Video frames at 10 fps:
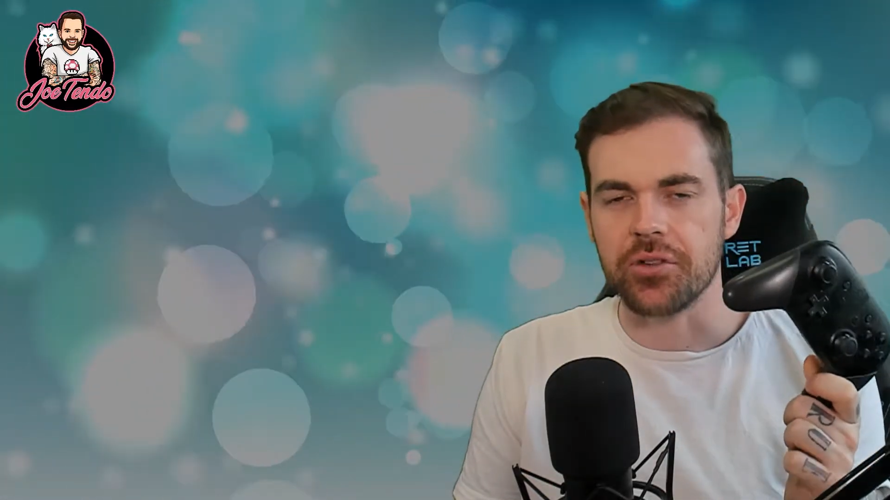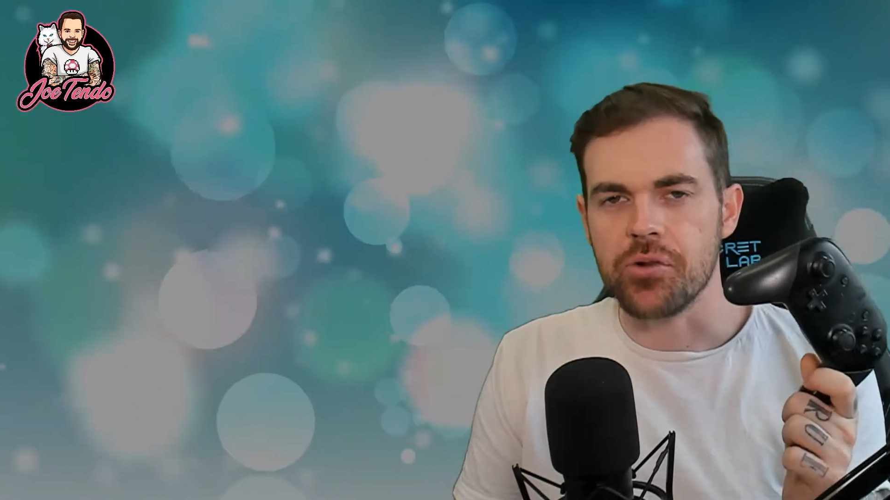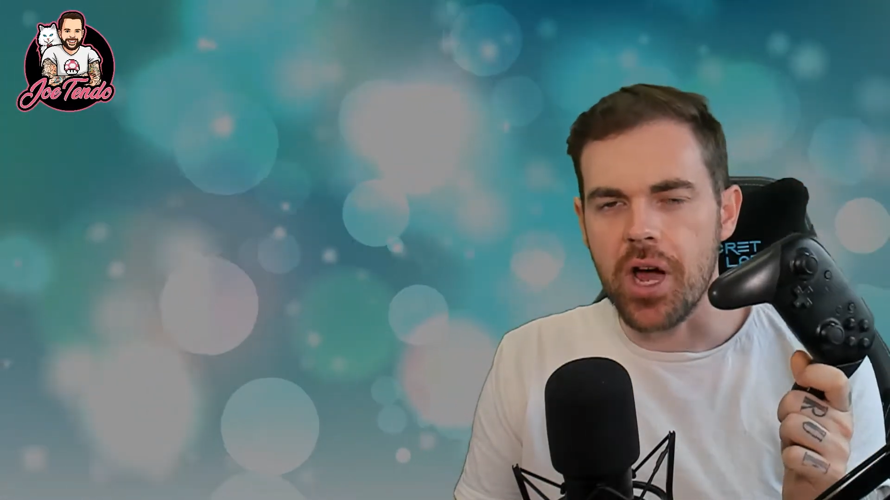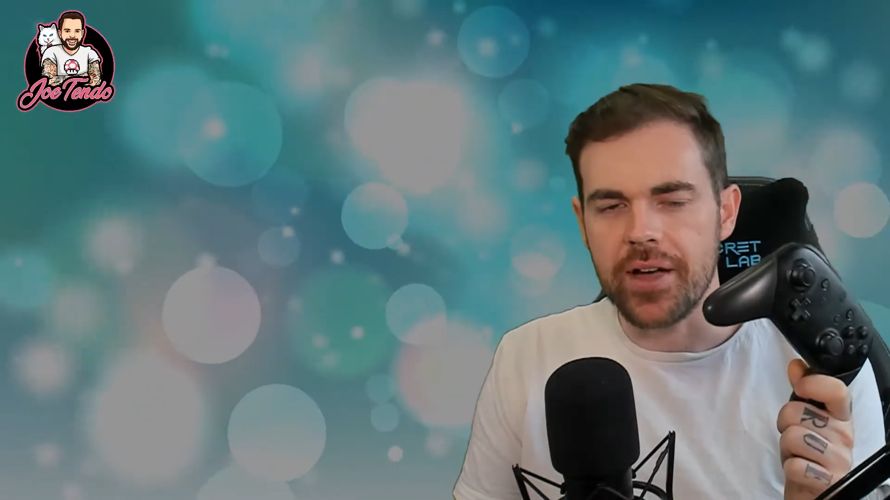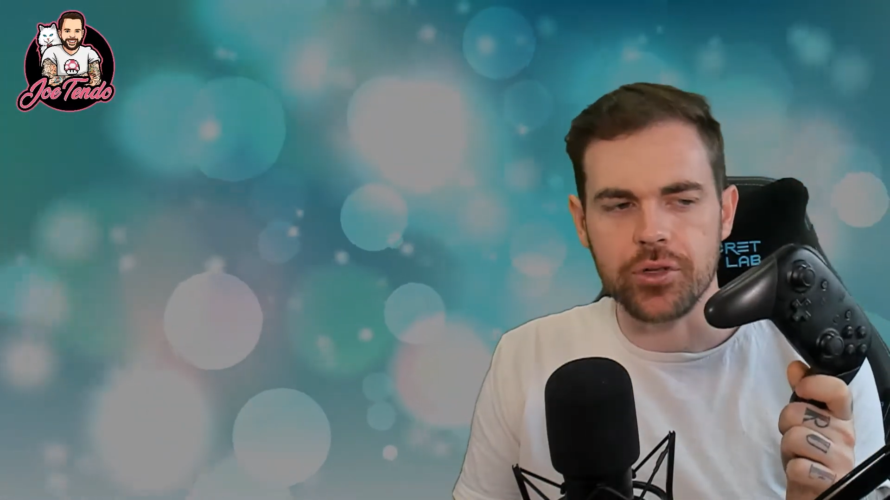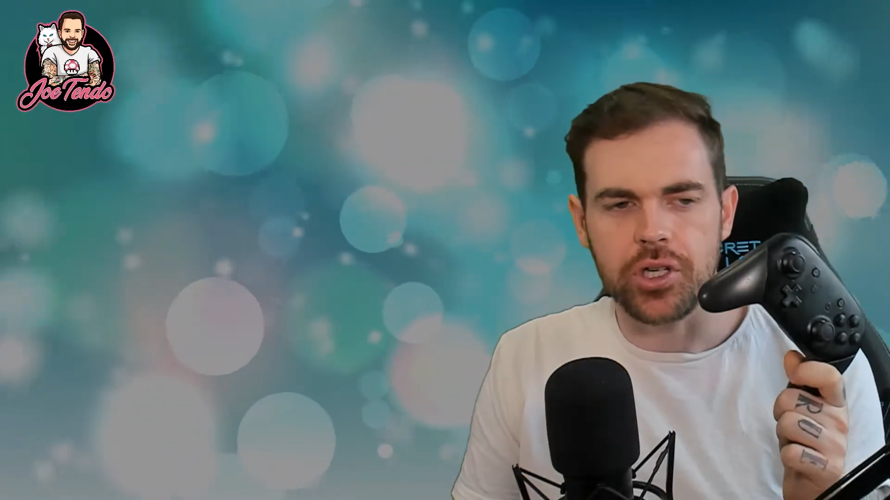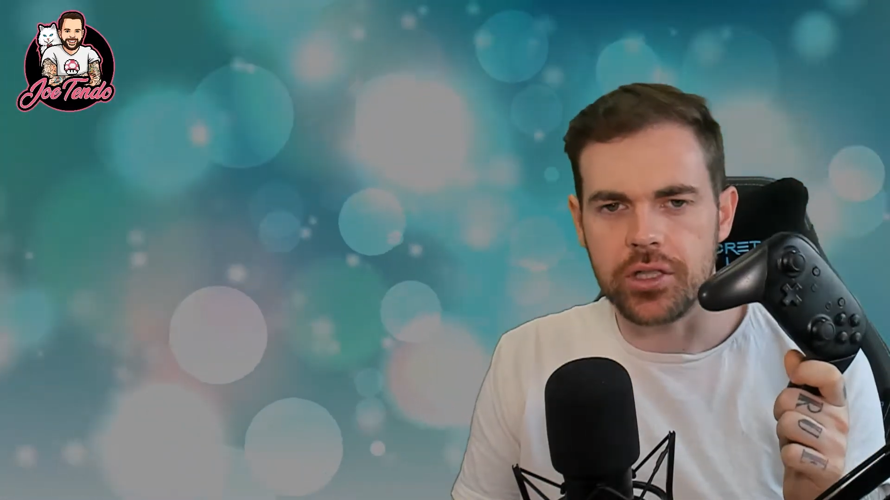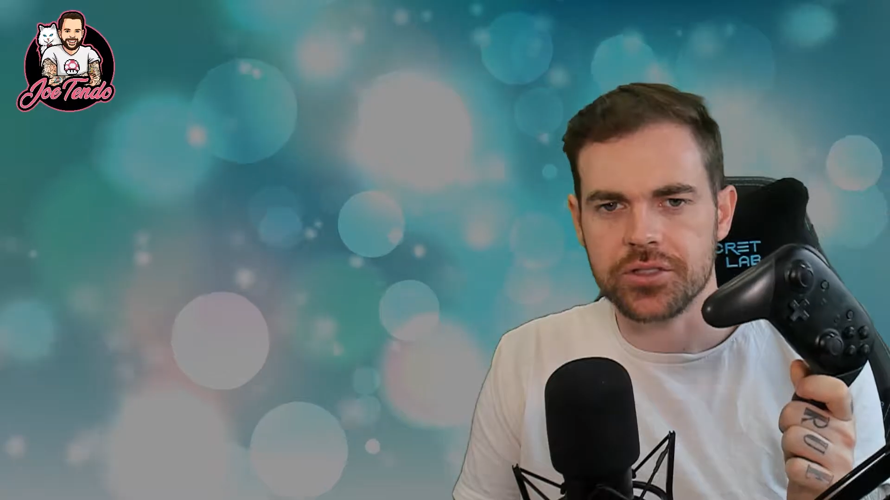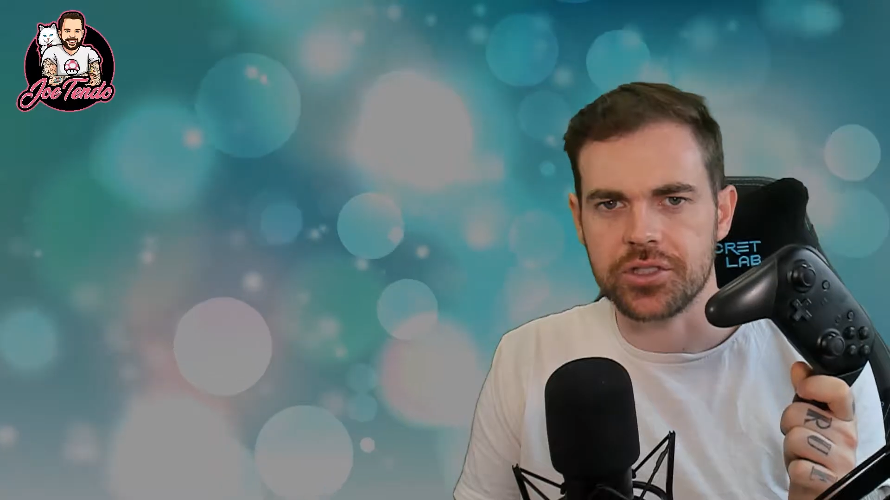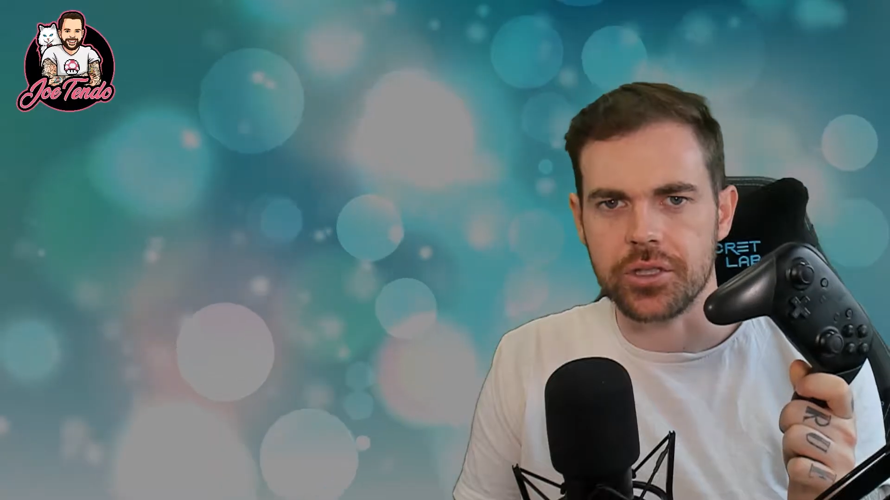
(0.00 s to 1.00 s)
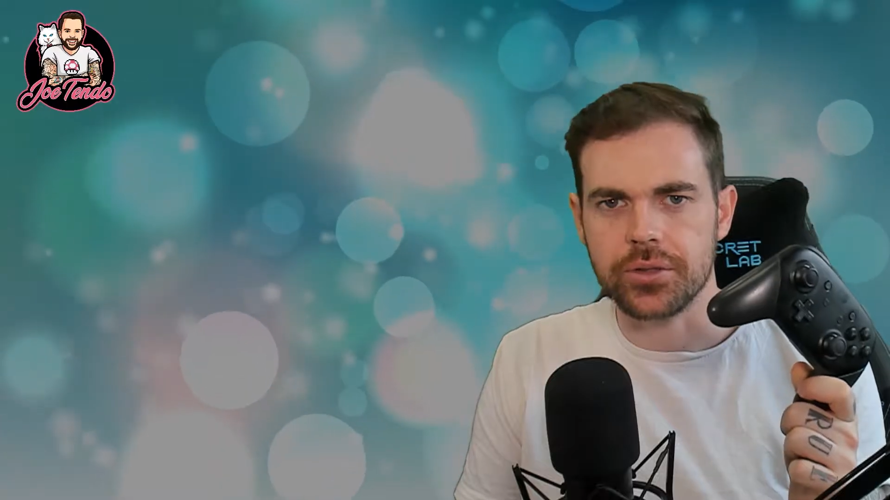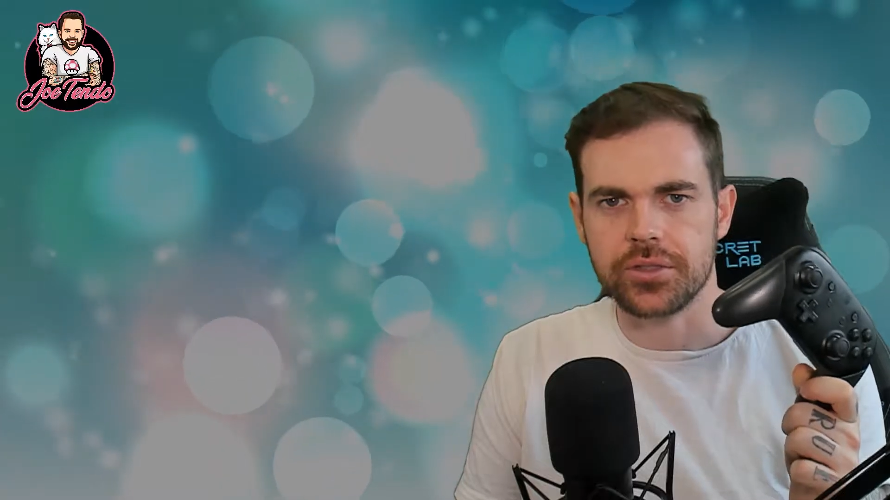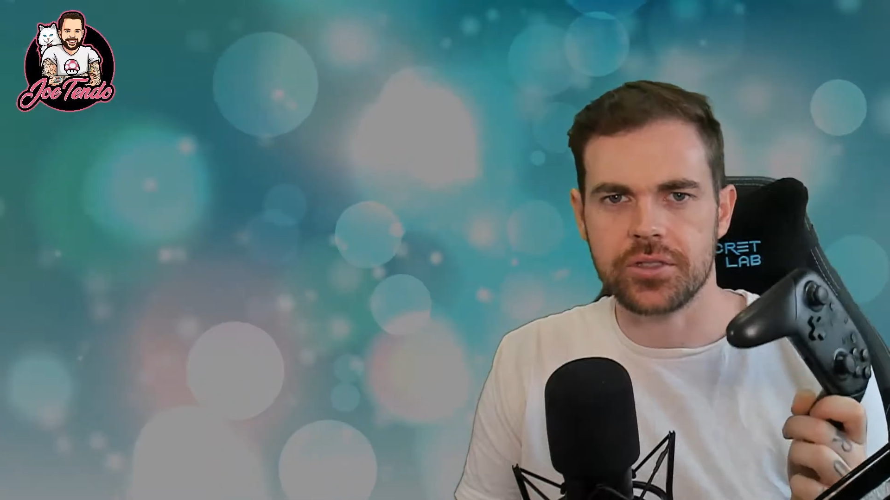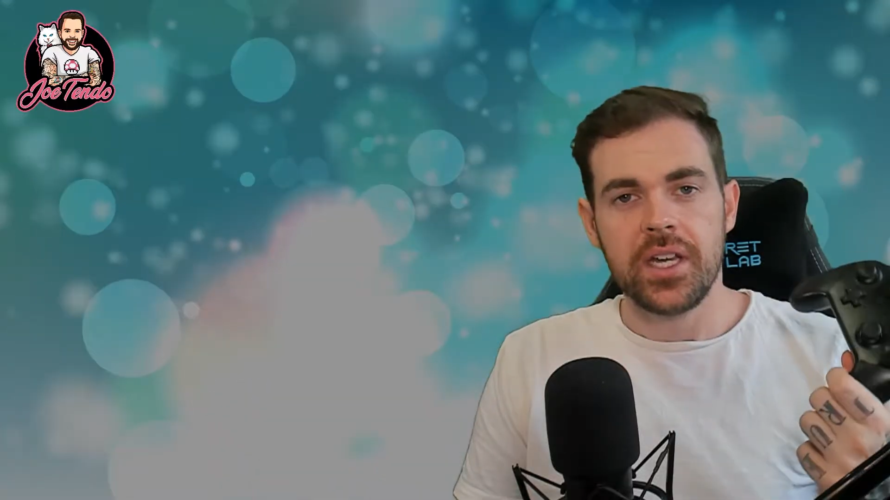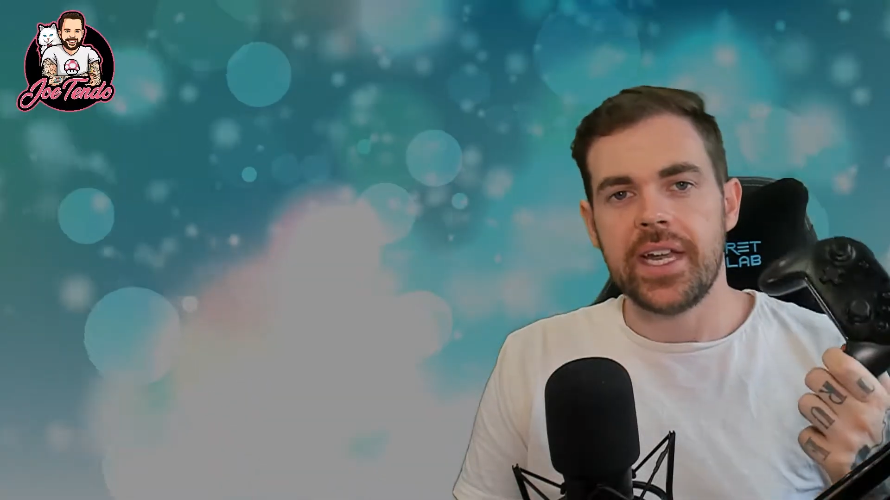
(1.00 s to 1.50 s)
on rival consoles.